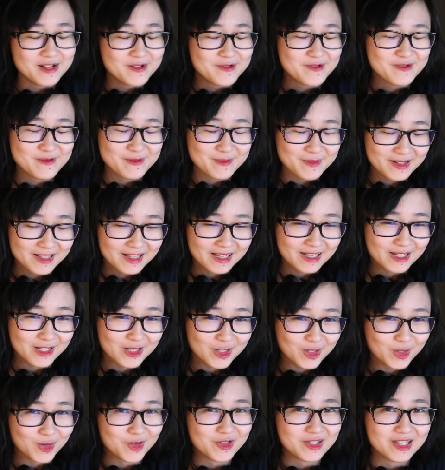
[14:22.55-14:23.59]
Remember
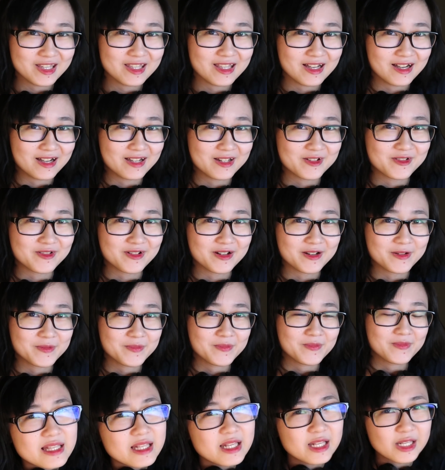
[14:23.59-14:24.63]
like Johnny died, right?
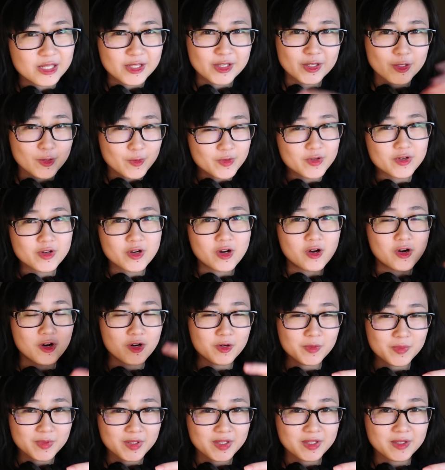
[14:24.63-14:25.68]
He stole the
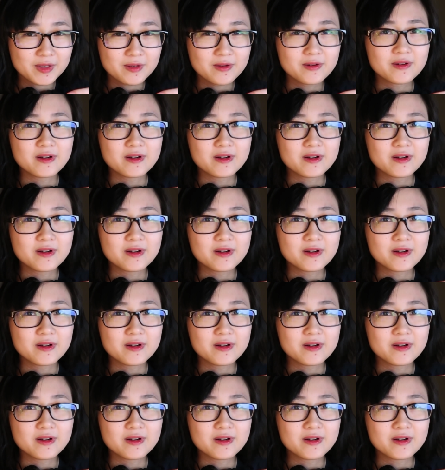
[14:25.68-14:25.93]
corpse,